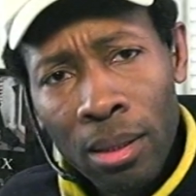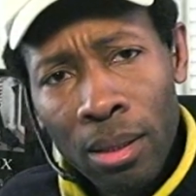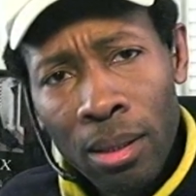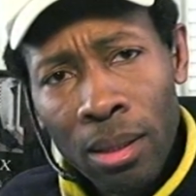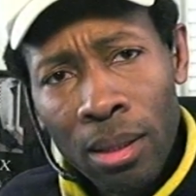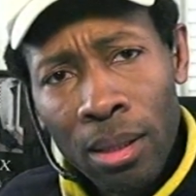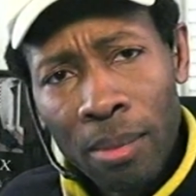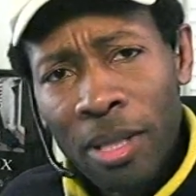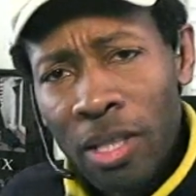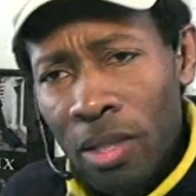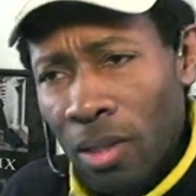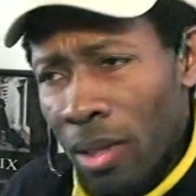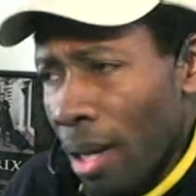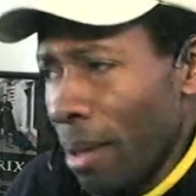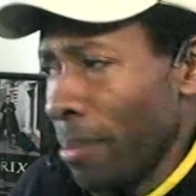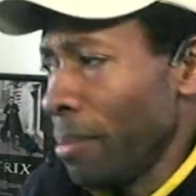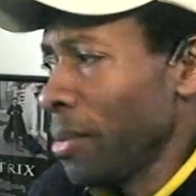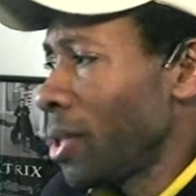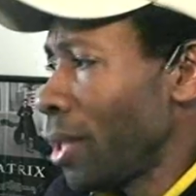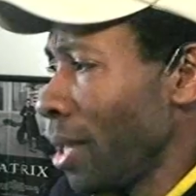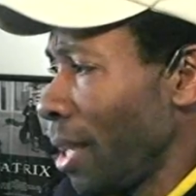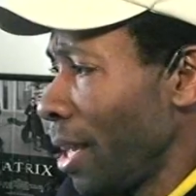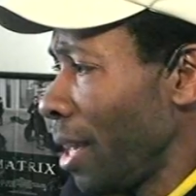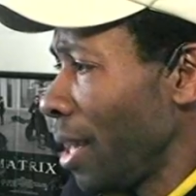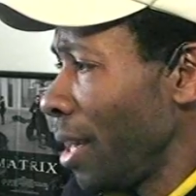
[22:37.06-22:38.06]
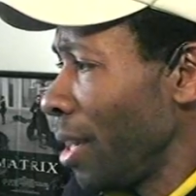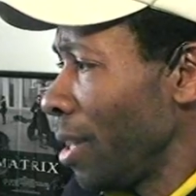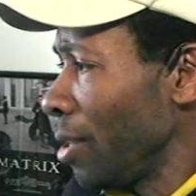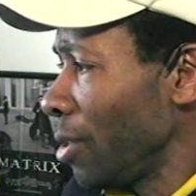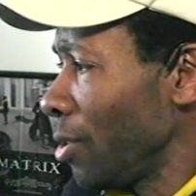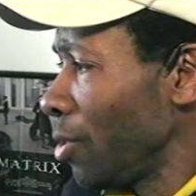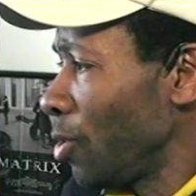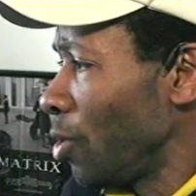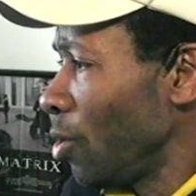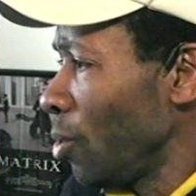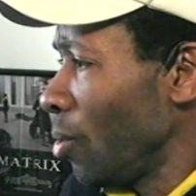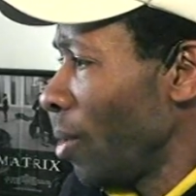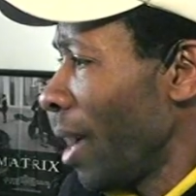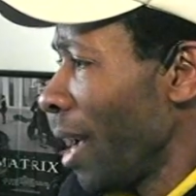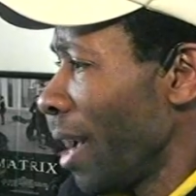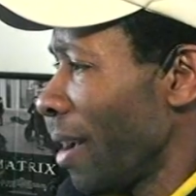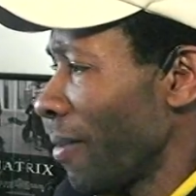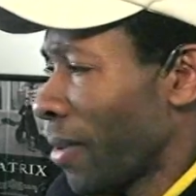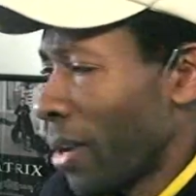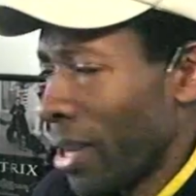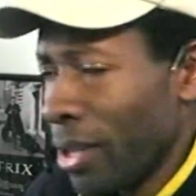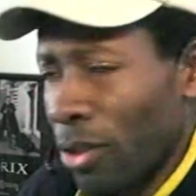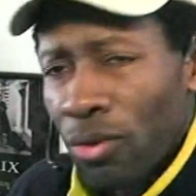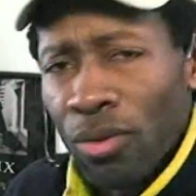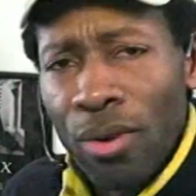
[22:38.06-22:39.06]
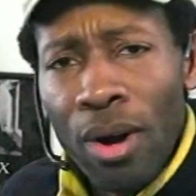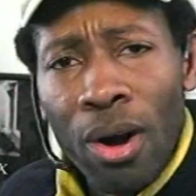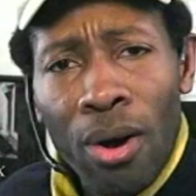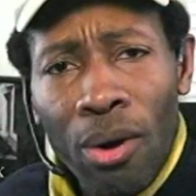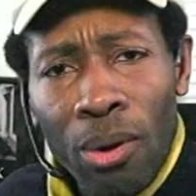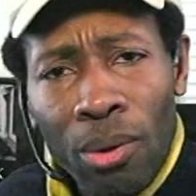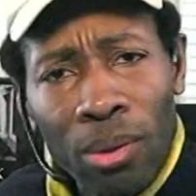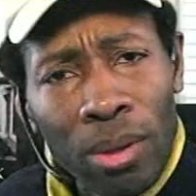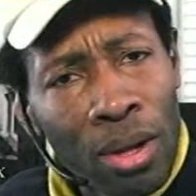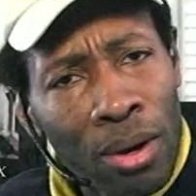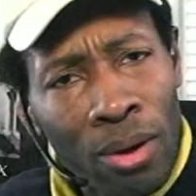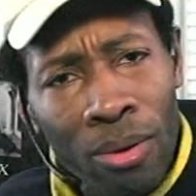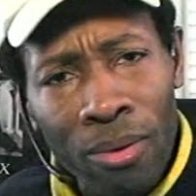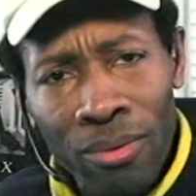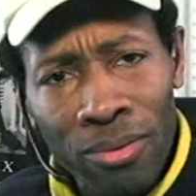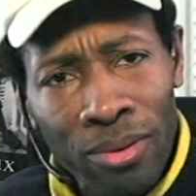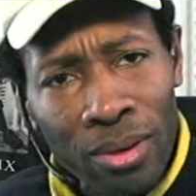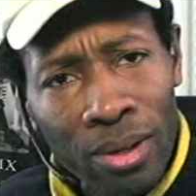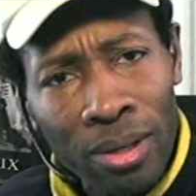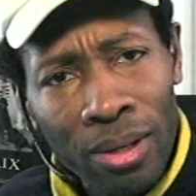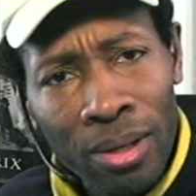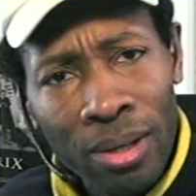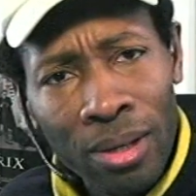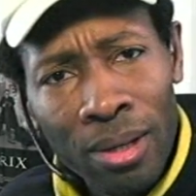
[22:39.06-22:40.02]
I mean, some things you have control over.